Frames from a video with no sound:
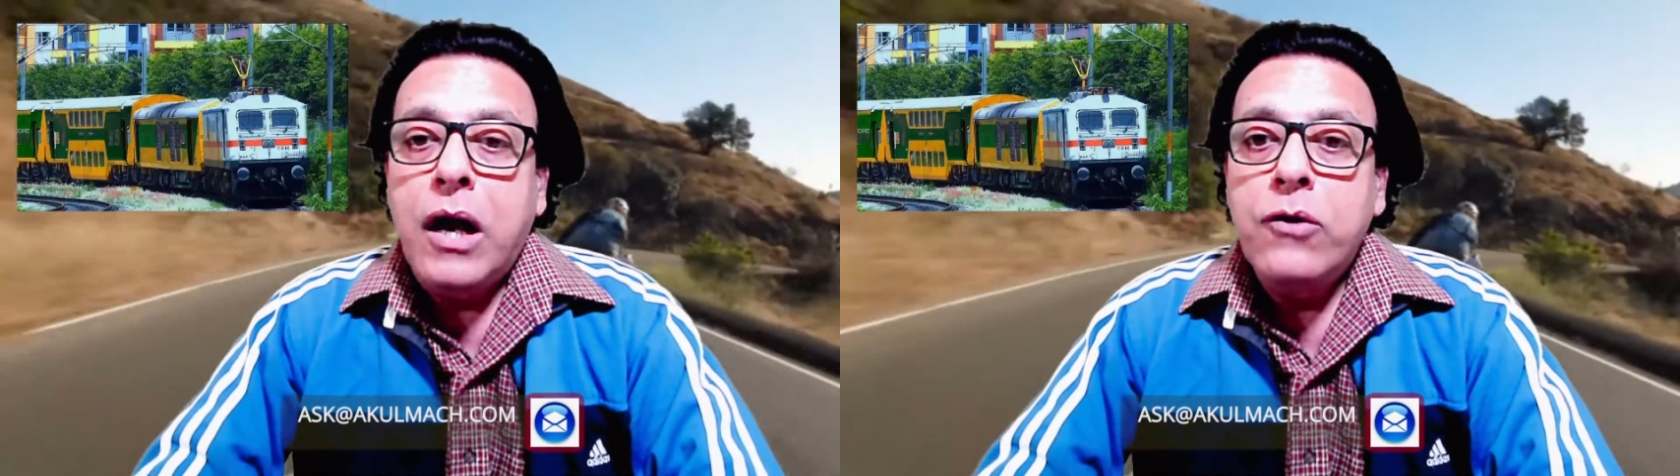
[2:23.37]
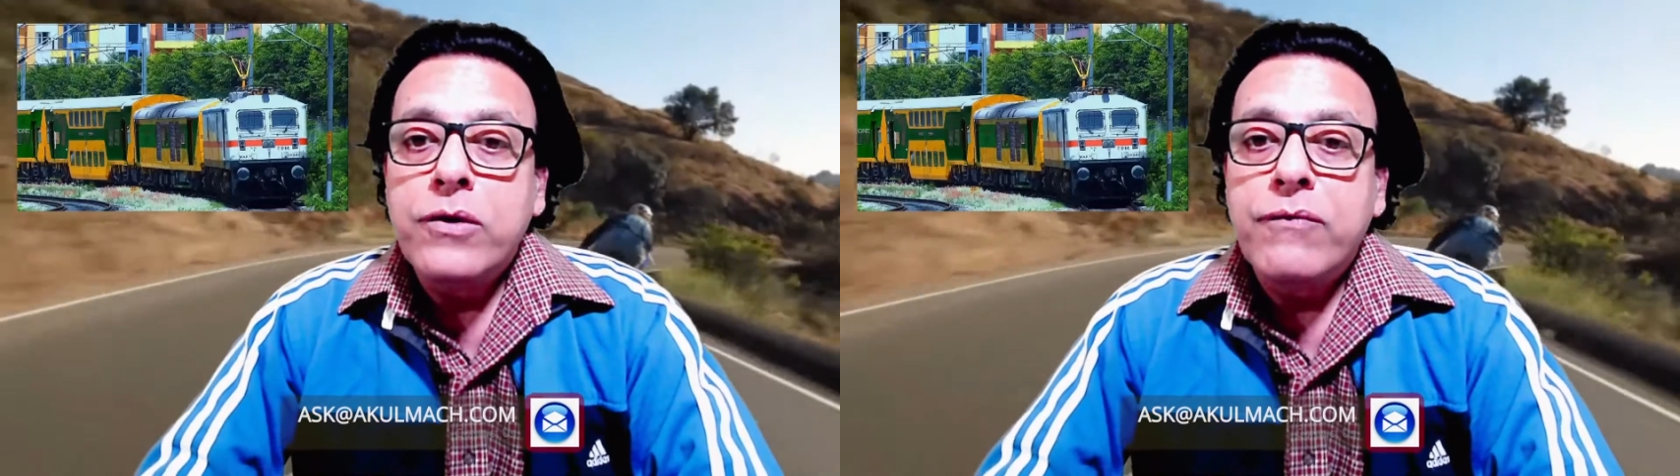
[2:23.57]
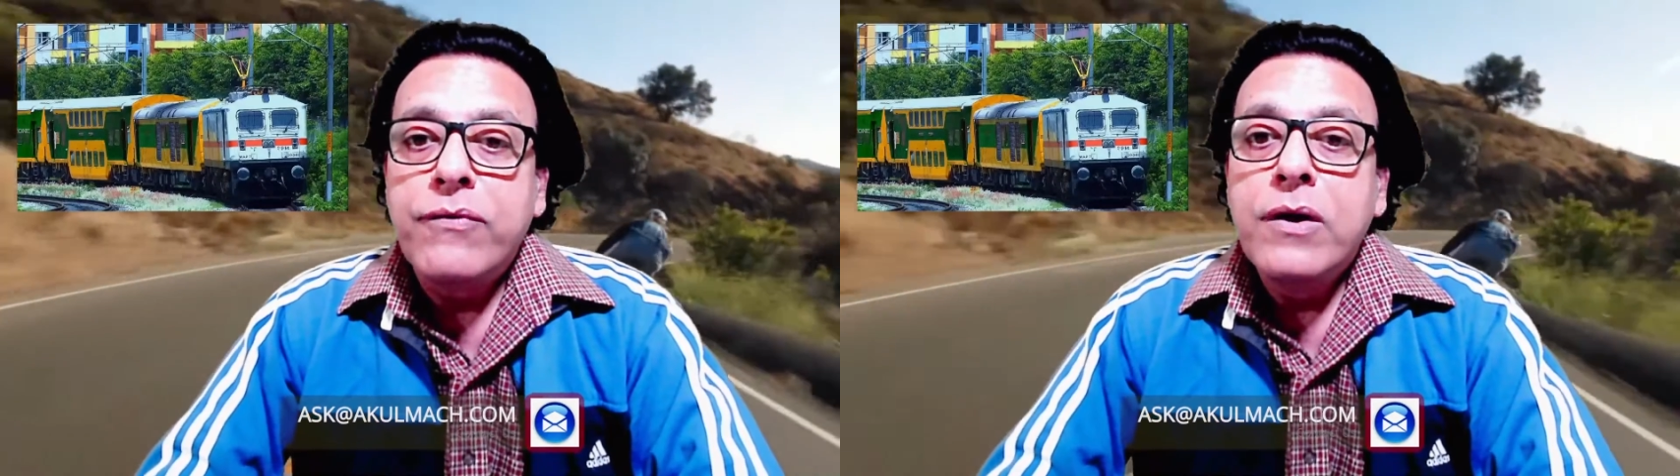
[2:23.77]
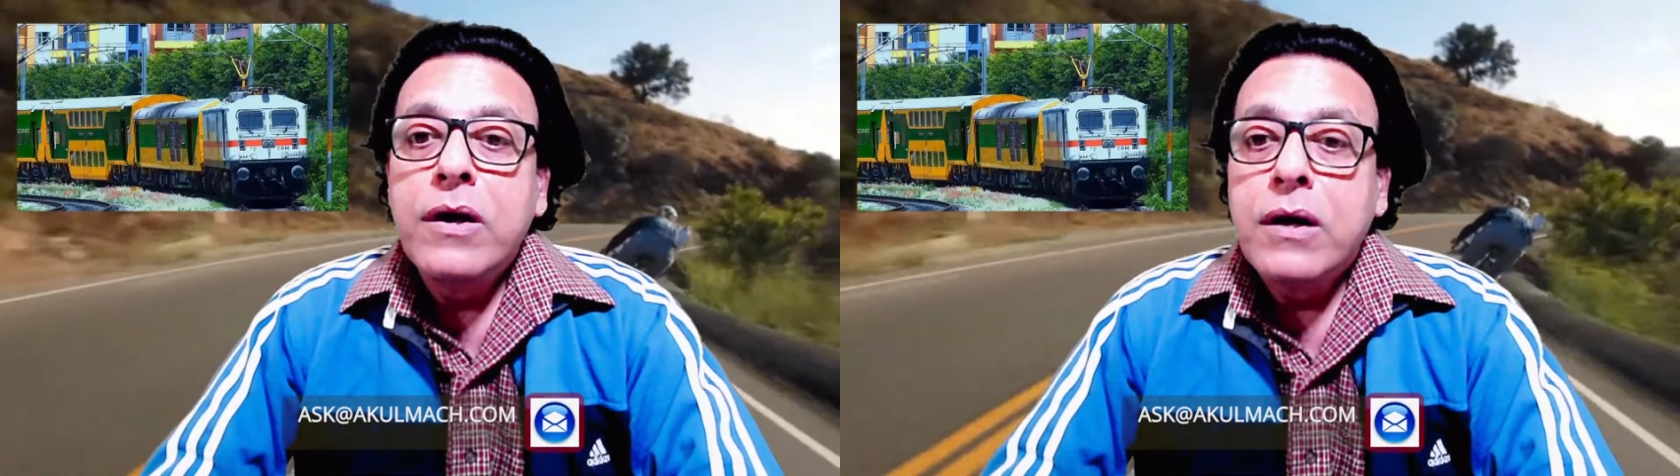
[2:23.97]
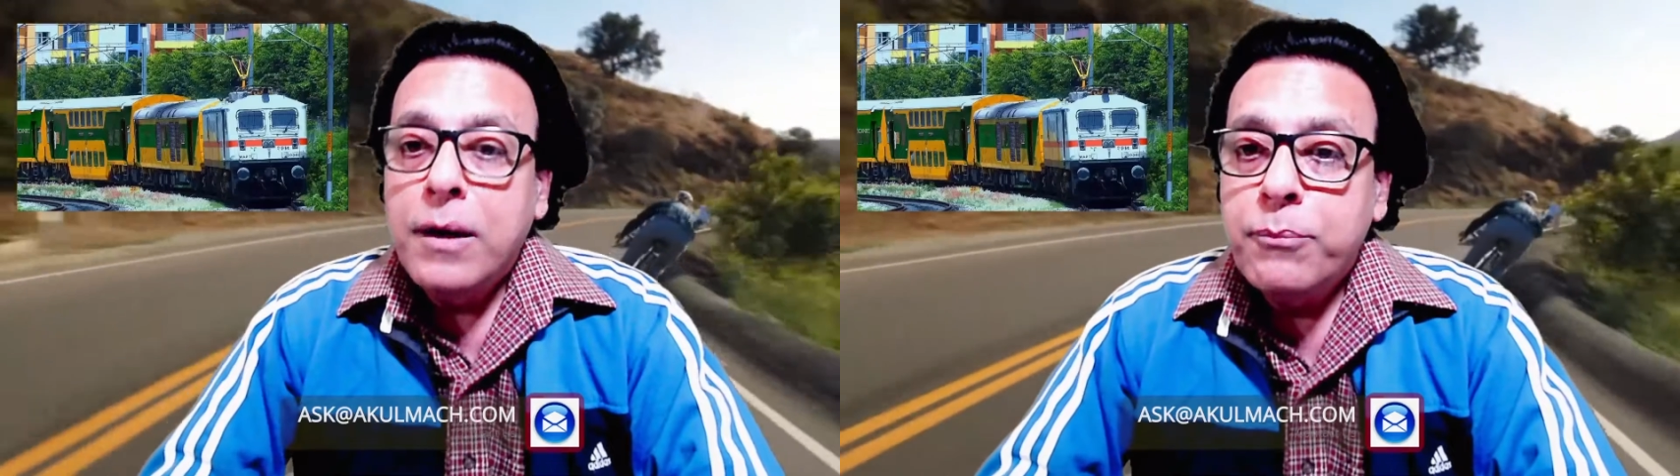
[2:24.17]
out of
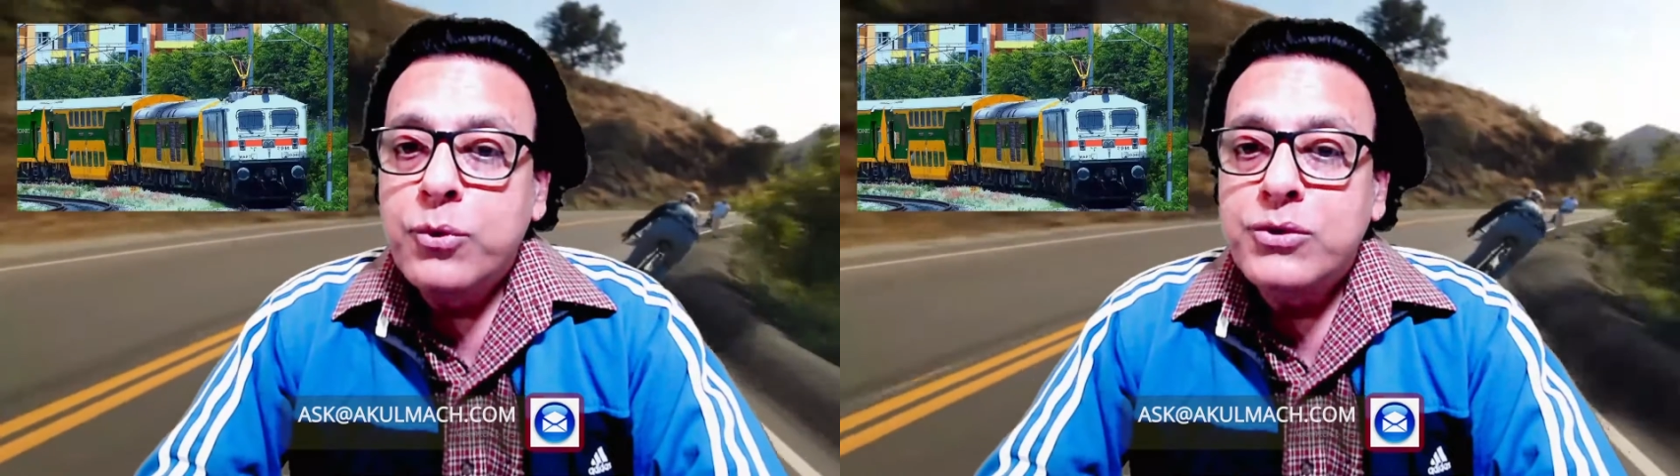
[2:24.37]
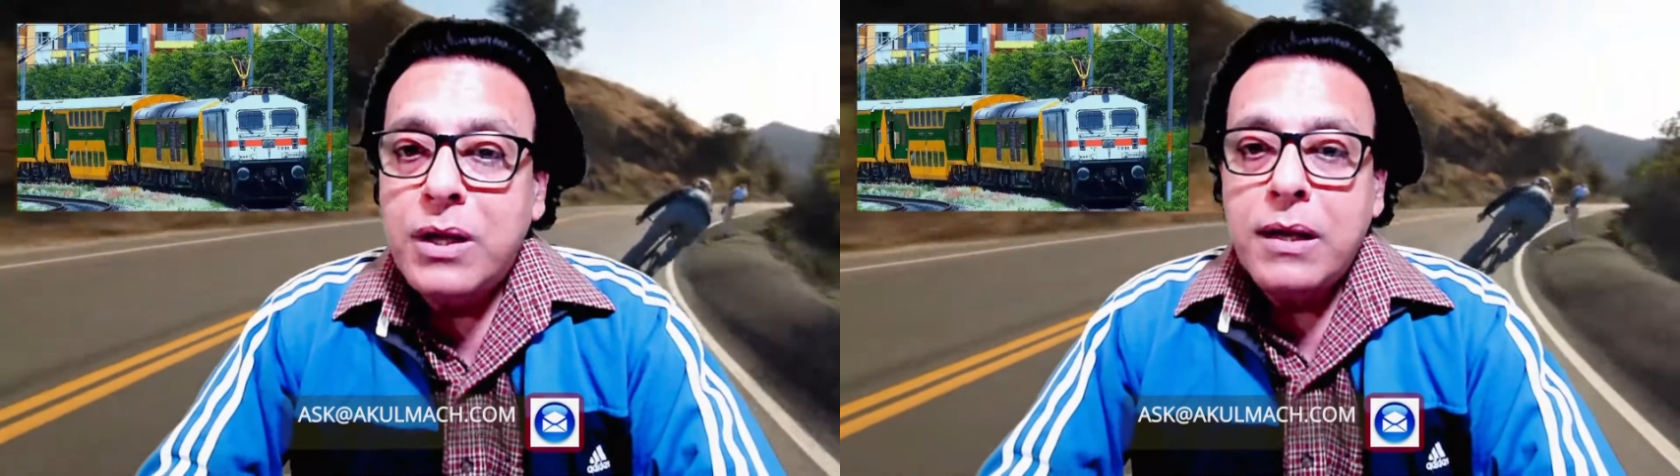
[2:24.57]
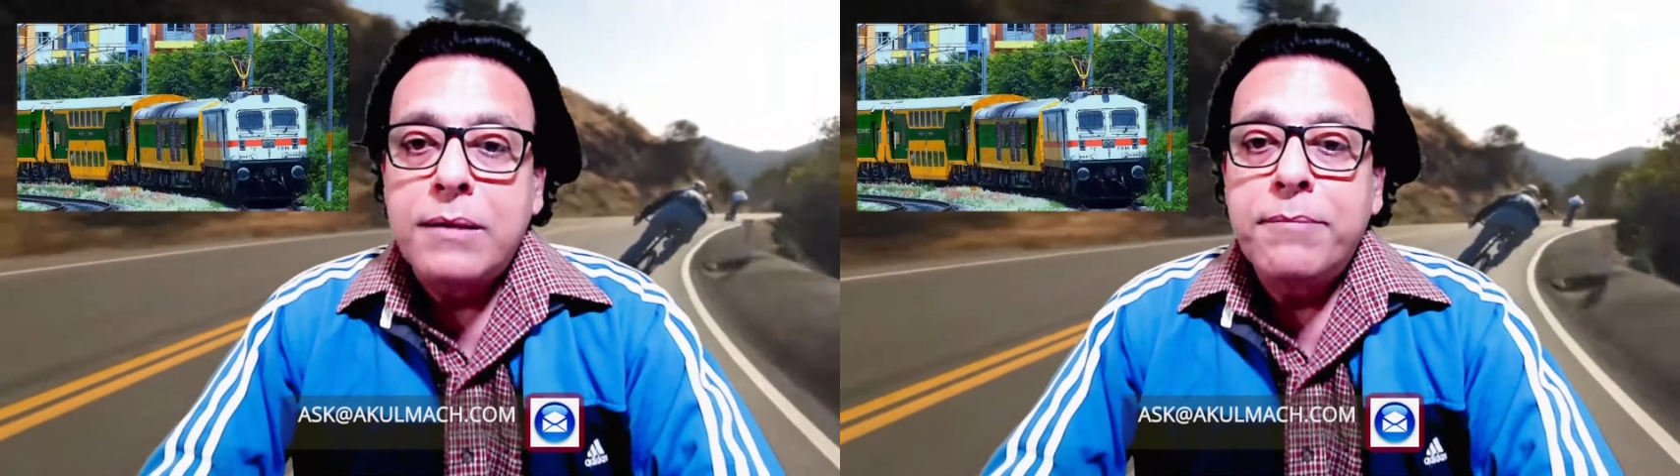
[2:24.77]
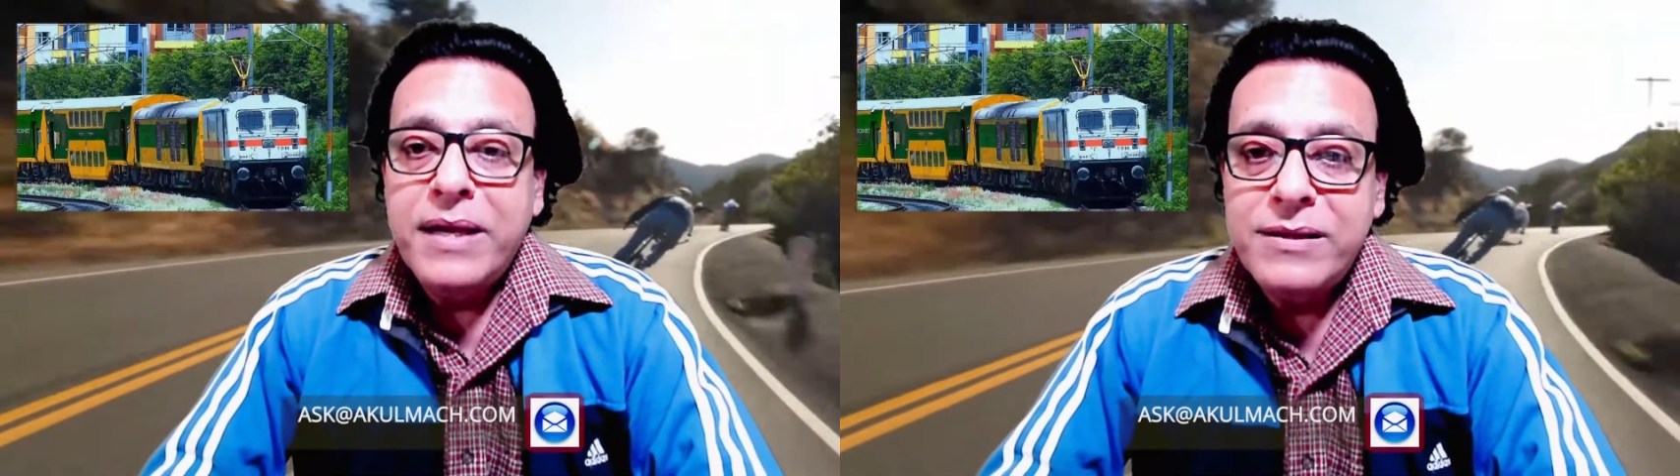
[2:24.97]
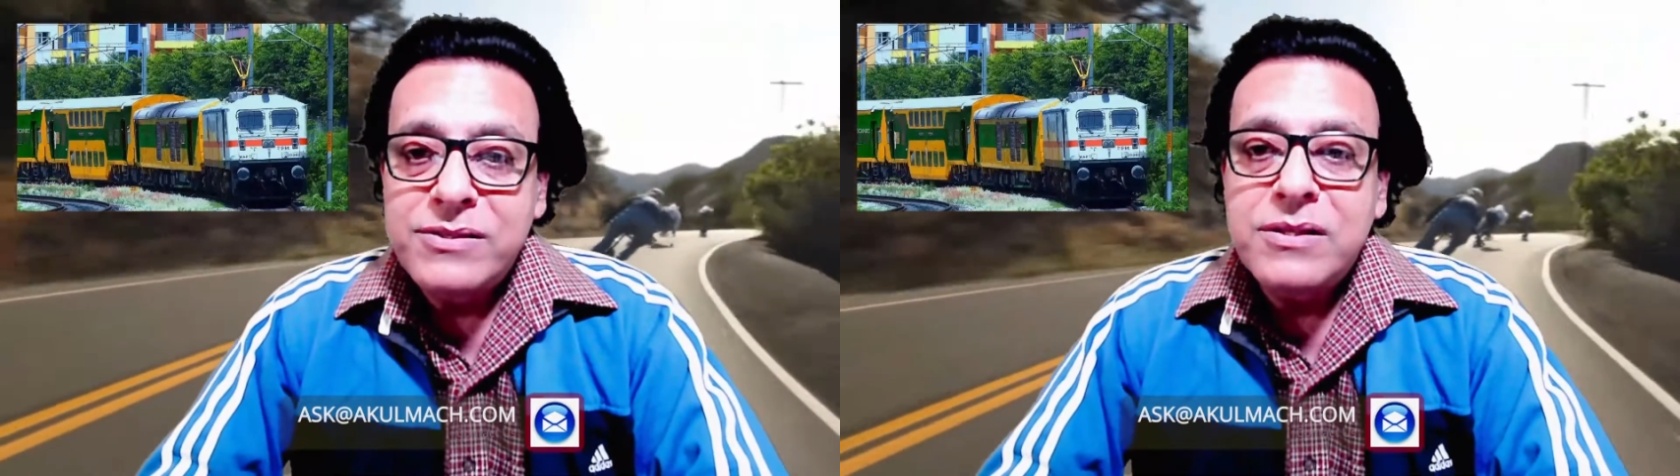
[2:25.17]
Kapurthala
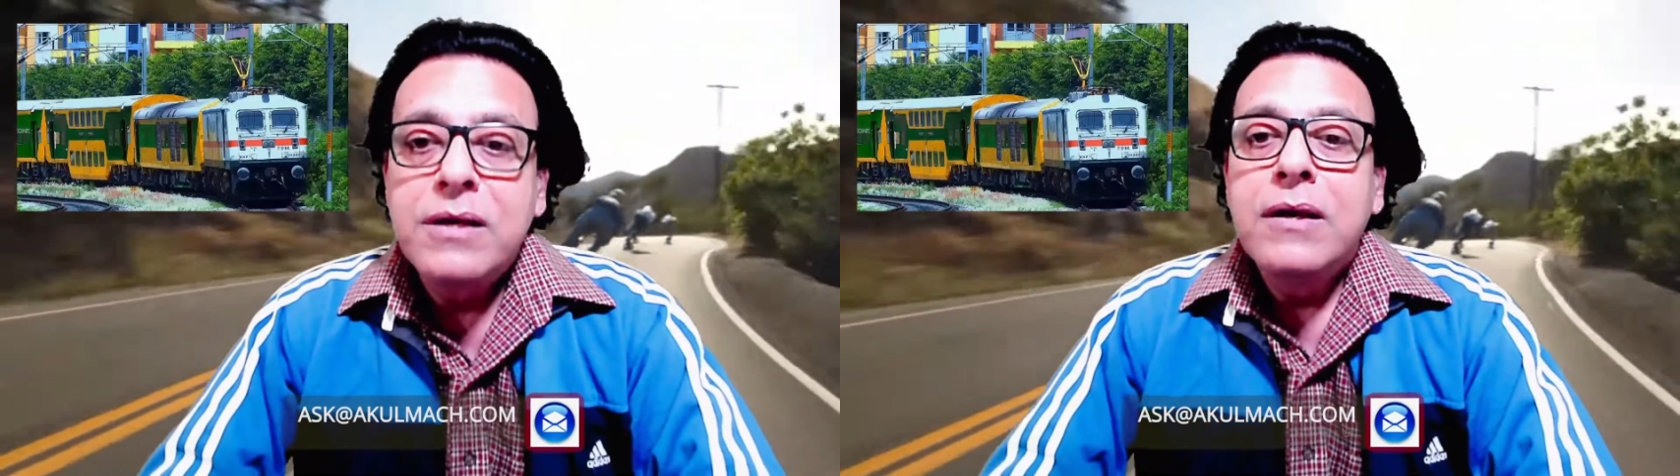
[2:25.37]
based